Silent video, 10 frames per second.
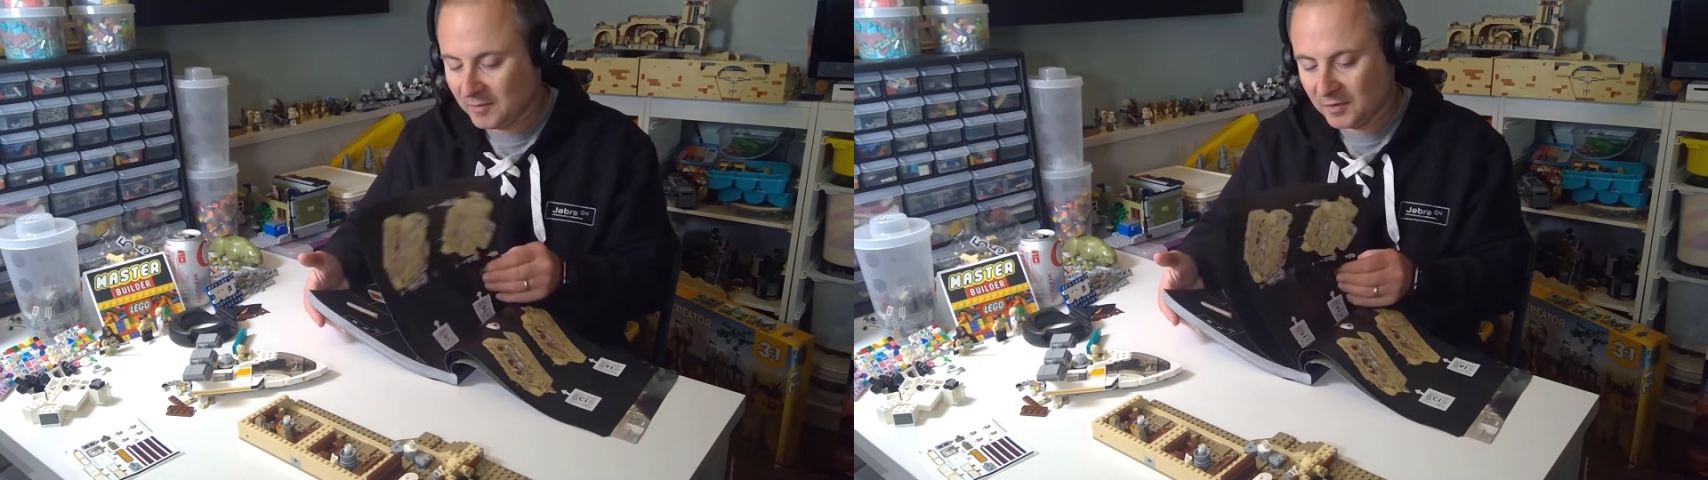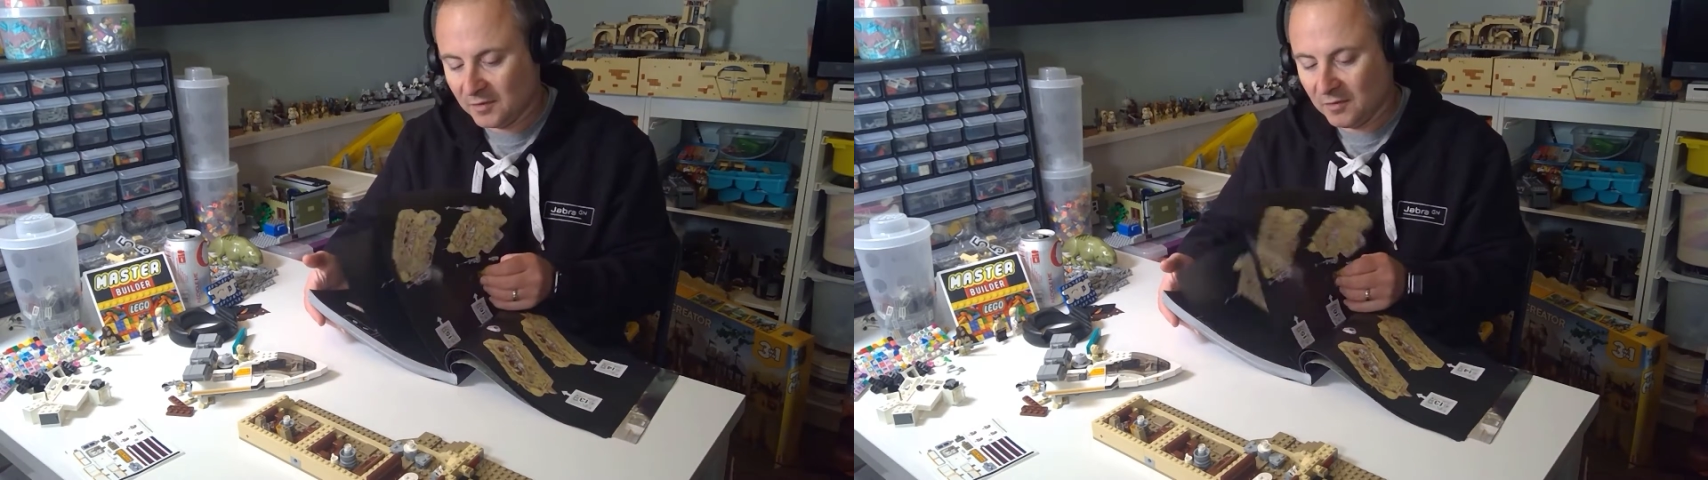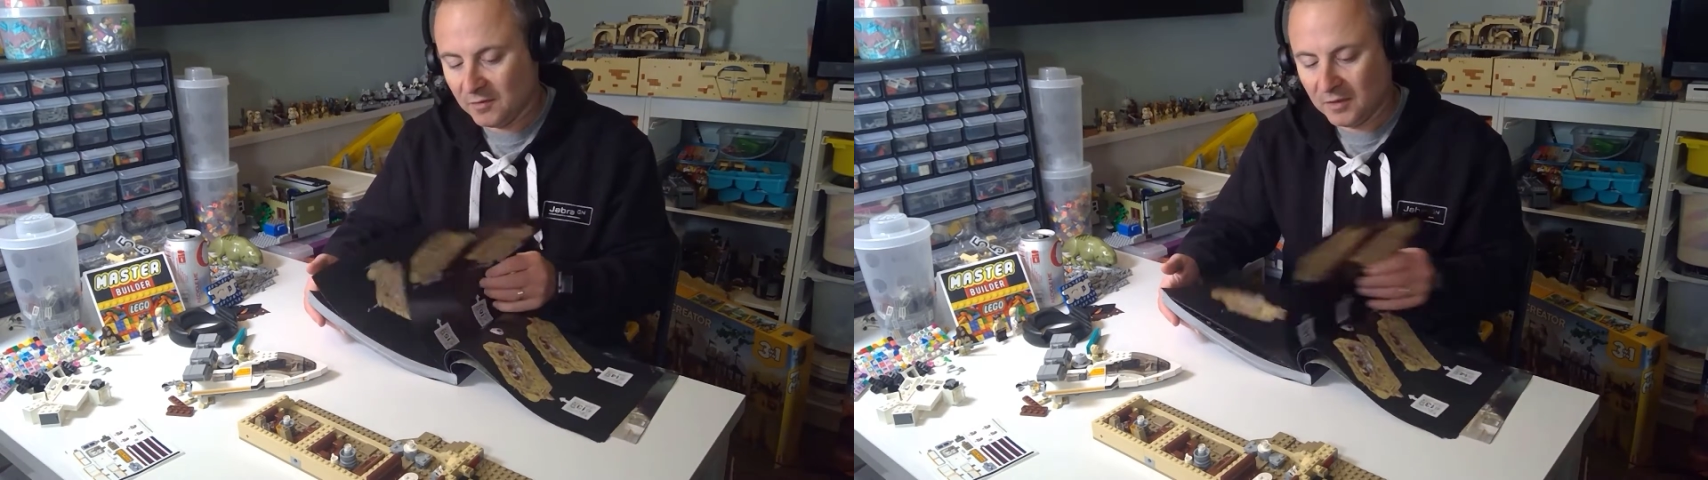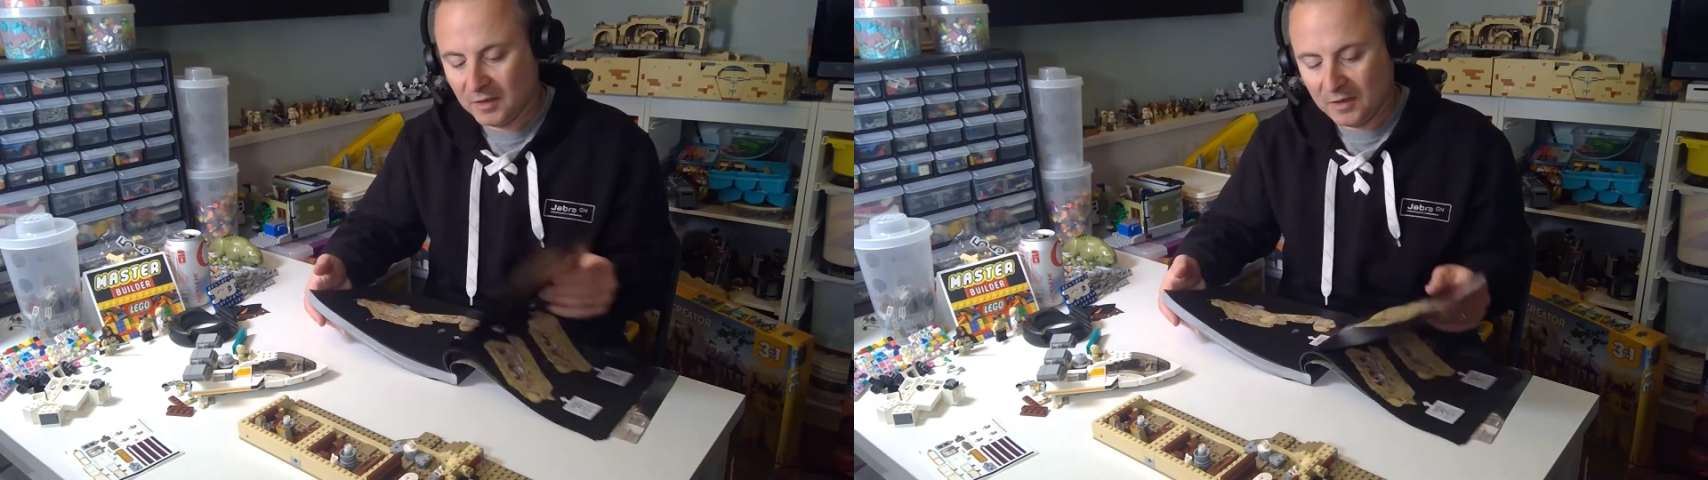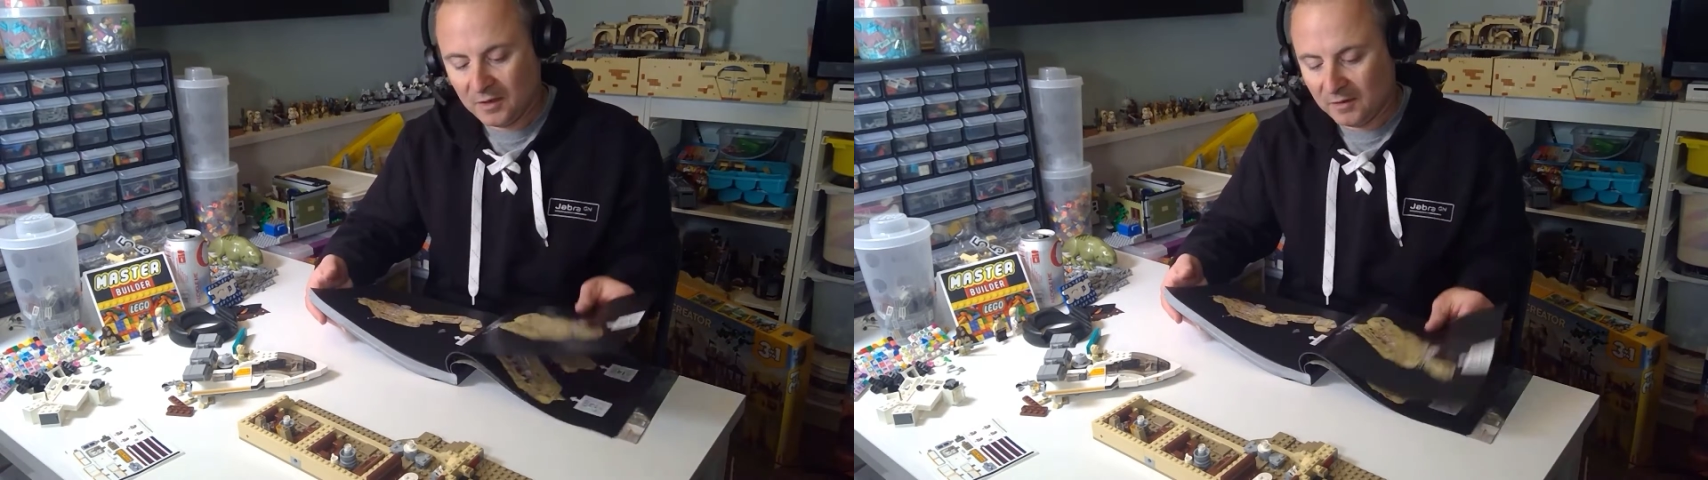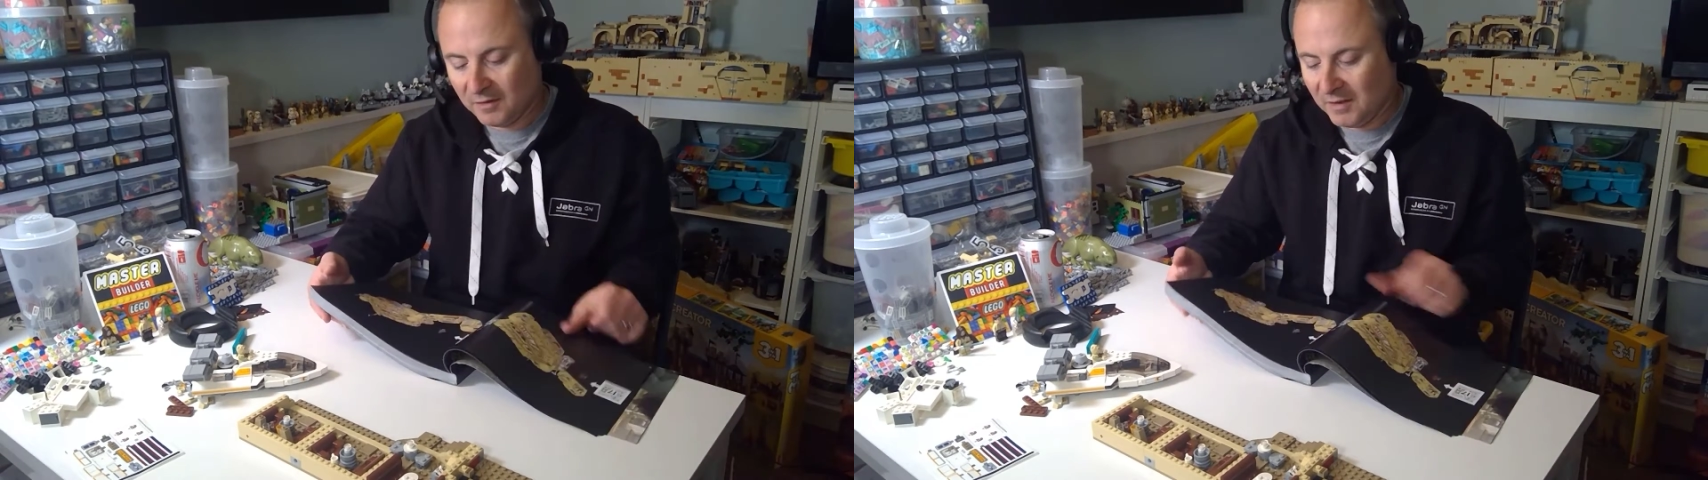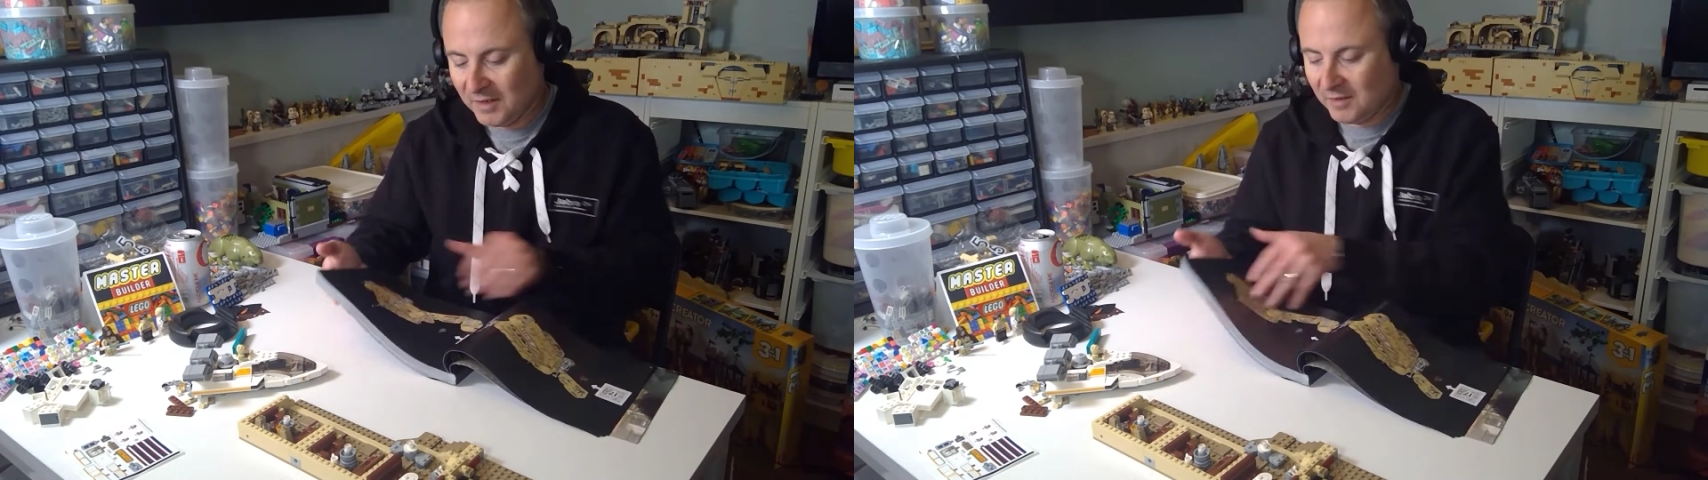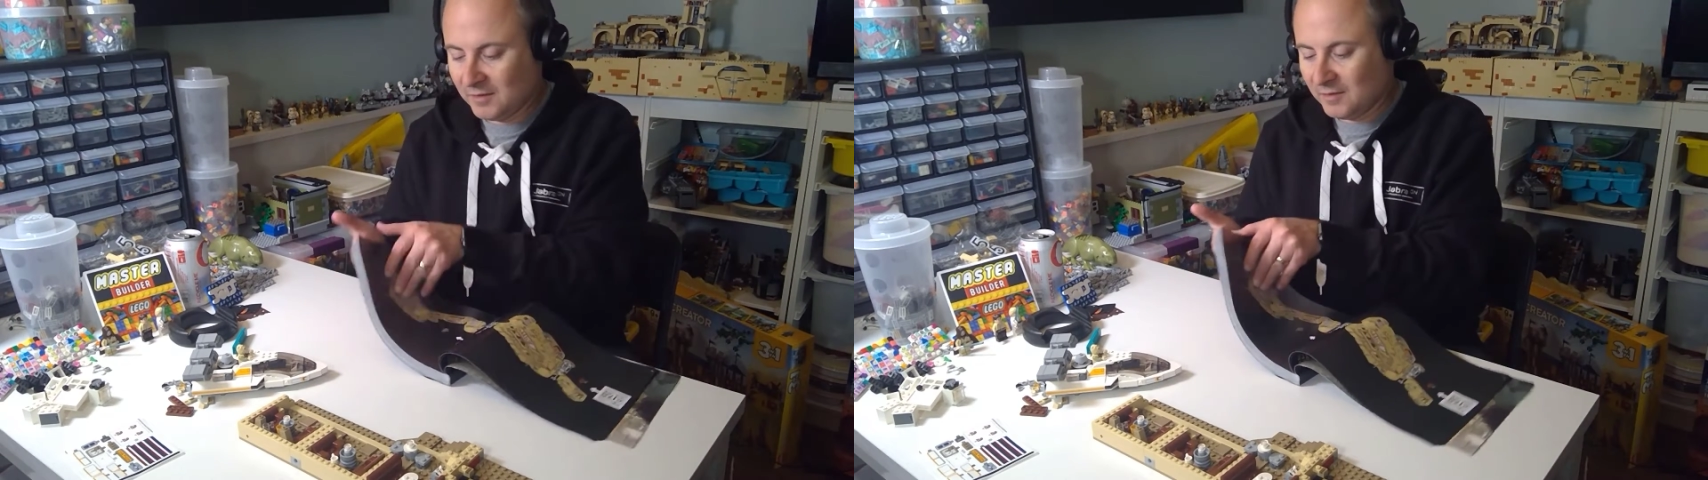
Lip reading: So a lot